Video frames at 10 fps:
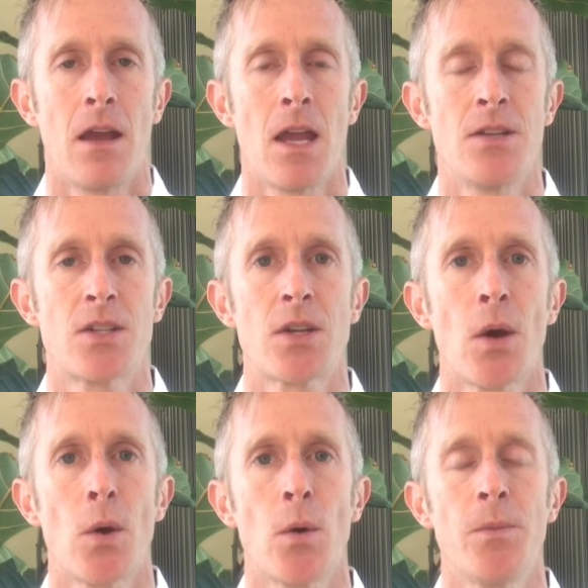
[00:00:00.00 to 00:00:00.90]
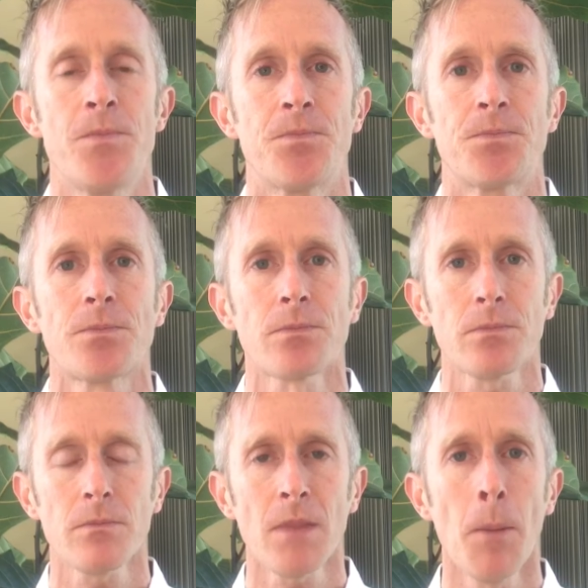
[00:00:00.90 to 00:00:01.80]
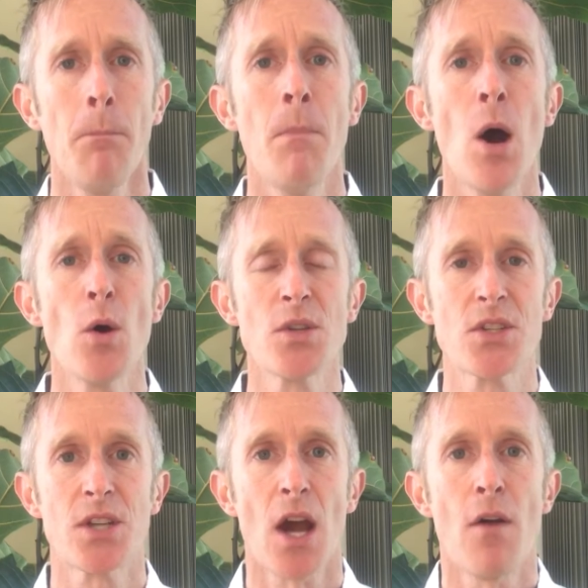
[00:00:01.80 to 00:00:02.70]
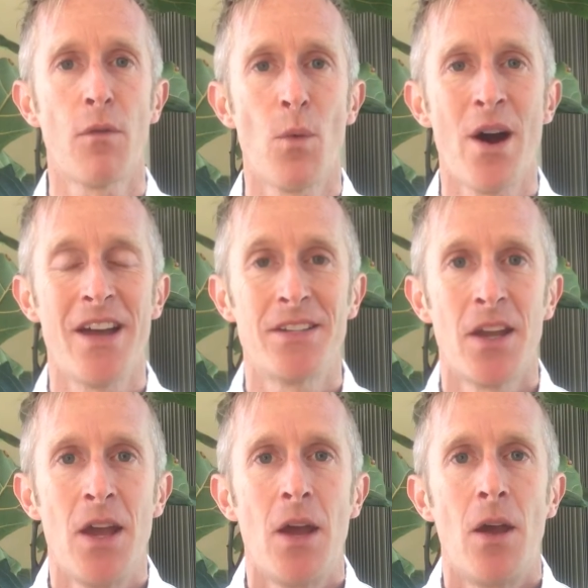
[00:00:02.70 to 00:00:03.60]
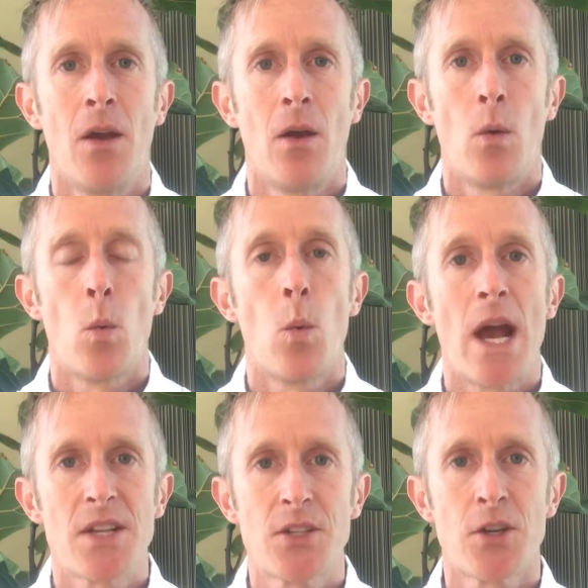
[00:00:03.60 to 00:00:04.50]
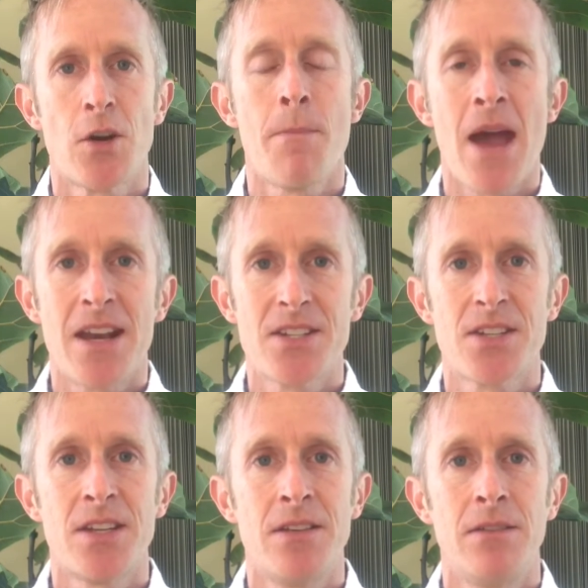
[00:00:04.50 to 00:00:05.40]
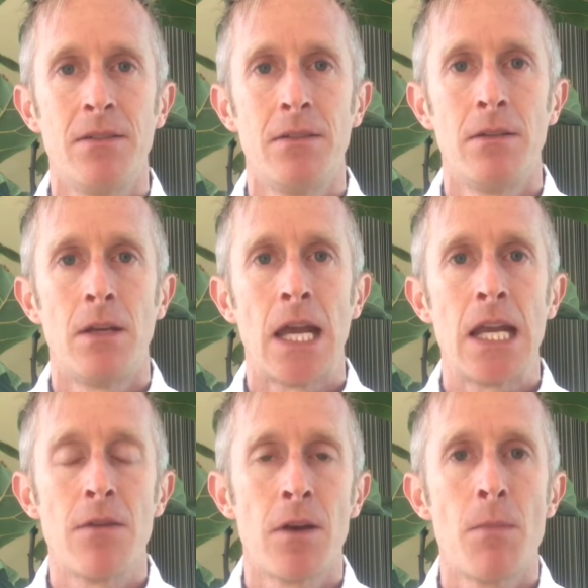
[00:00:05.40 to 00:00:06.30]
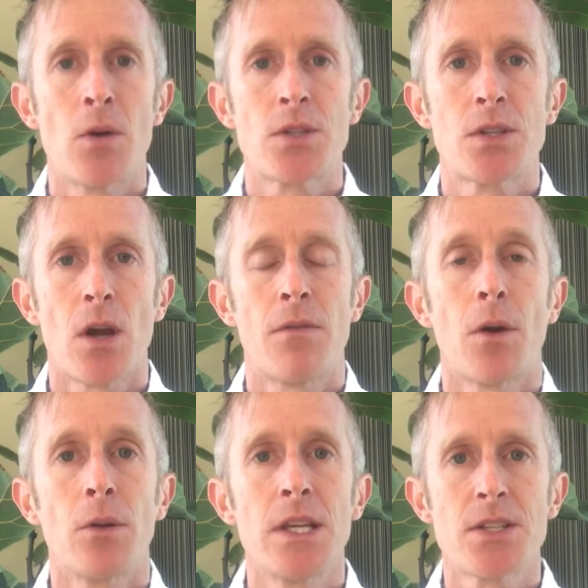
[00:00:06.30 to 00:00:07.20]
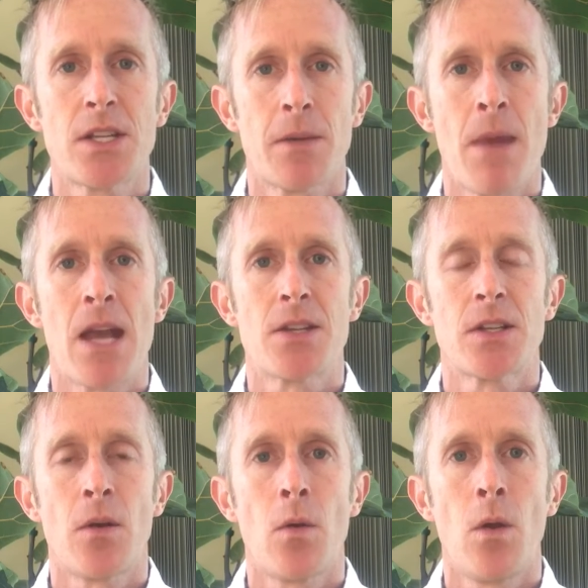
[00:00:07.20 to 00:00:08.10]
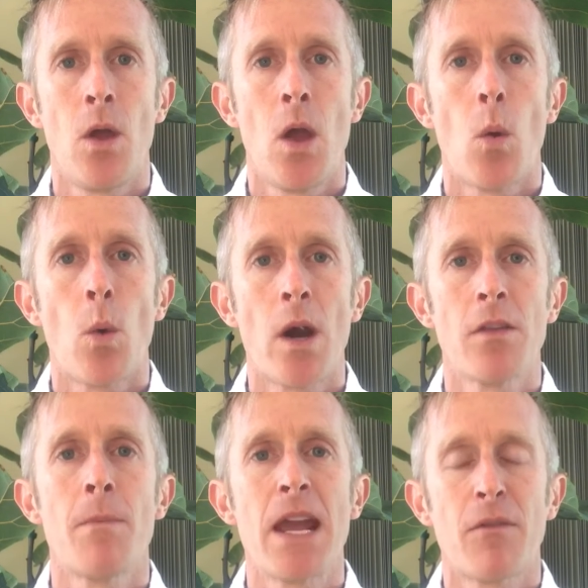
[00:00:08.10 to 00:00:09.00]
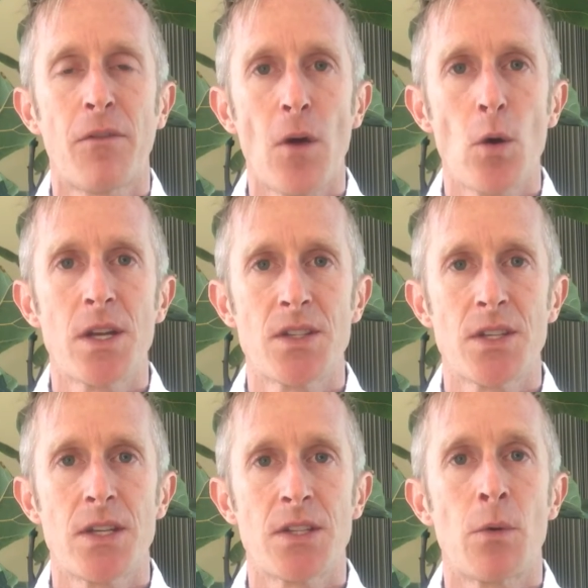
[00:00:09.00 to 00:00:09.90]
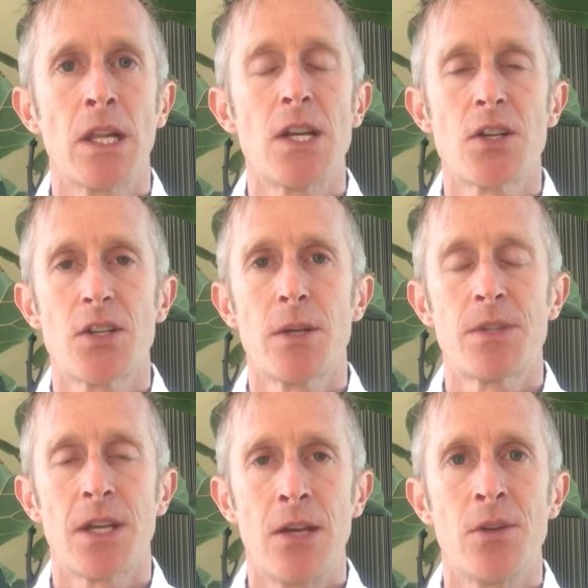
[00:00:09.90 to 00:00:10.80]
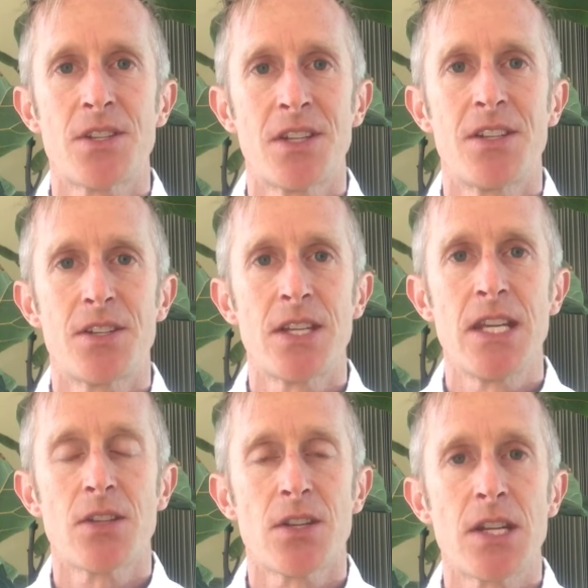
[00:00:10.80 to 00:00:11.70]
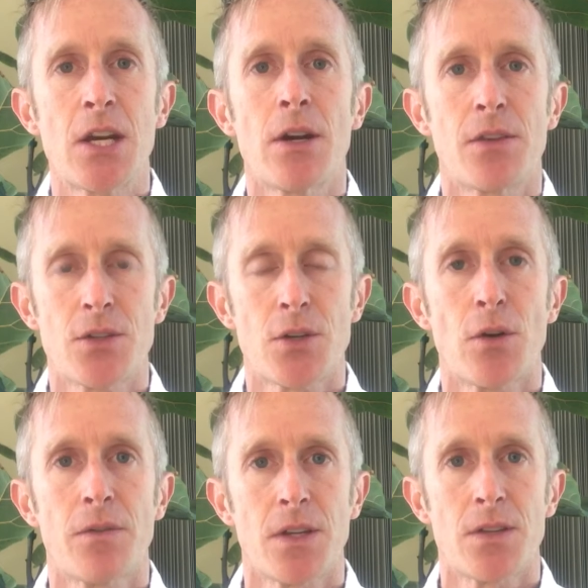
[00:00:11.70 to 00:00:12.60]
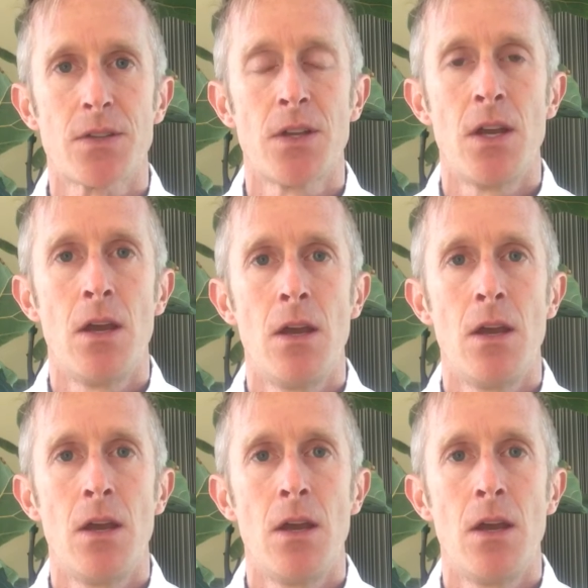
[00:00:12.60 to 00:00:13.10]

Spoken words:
And so most of what Western medicine and even most of holistic medicine, where the main focus is in relationship to illness and disease, is here at the surface.